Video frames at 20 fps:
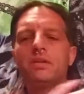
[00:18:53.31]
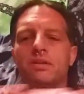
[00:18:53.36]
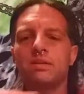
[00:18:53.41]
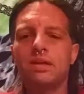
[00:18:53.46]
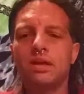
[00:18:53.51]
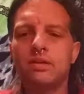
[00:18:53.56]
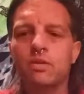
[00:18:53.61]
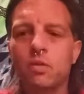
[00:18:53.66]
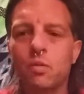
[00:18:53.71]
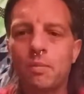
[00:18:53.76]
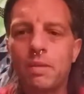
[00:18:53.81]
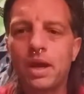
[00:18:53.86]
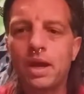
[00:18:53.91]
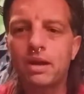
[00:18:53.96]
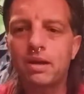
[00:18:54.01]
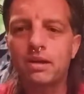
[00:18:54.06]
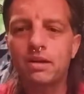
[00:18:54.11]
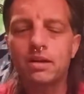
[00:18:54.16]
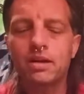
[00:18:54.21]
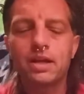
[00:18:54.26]
That don't
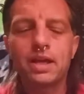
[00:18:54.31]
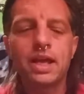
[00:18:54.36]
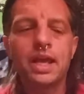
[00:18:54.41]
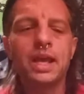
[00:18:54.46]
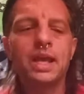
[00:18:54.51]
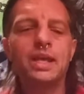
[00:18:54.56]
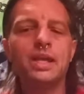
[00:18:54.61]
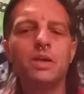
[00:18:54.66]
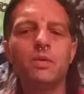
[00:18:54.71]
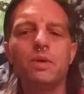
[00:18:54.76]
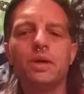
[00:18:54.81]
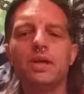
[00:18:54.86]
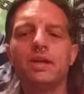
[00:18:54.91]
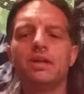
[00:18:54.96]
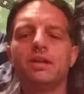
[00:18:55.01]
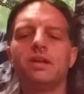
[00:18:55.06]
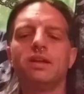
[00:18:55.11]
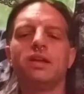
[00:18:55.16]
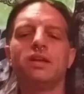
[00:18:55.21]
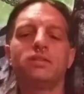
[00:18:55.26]
matter. Anyway,
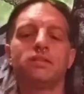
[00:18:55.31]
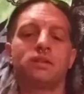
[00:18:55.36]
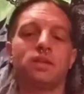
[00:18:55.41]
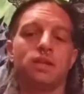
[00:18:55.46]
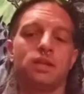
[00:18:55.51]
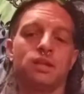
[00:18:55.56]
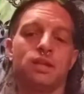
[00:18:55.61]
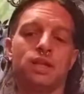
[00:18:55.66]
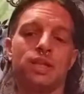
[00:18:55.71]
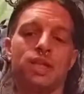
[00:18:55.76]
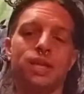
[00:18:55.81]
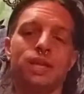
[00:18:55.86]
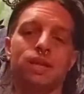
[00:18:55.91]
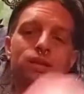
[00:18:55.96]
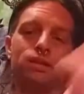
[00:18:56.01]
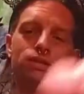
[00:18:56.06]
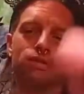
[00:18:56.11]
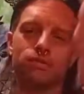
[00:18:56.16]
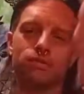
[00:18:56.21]
it's getting late,